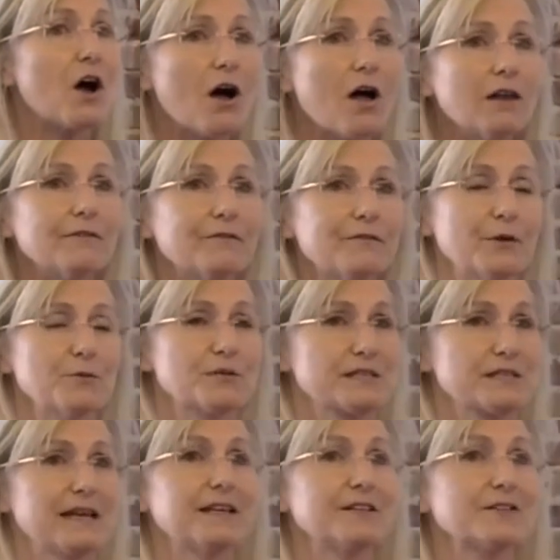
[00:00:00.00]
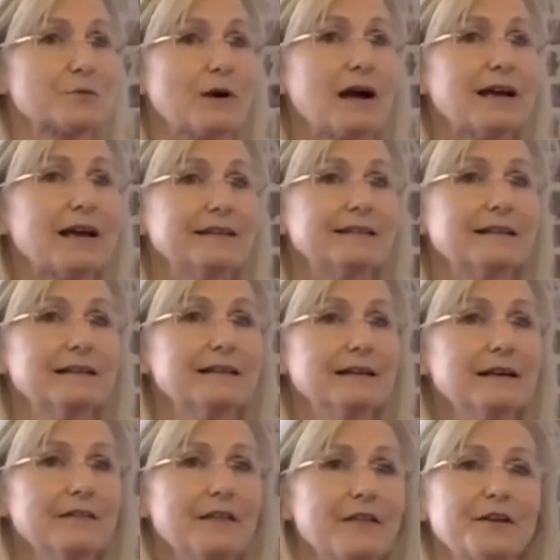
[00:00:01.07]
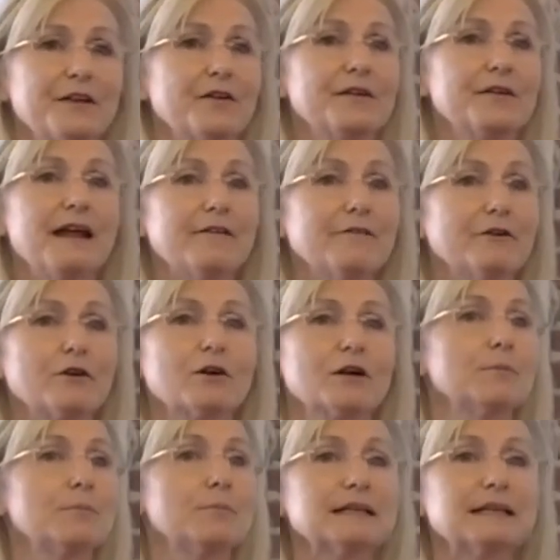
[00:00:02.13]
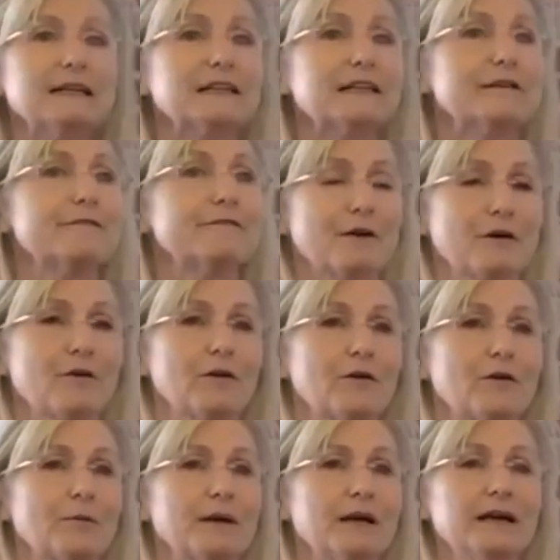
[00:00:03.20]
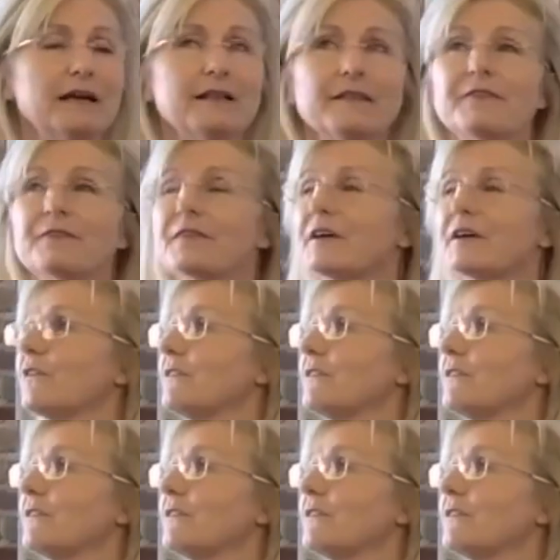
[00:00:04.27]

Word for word: all of those things, right? That they're never completely firm, that they're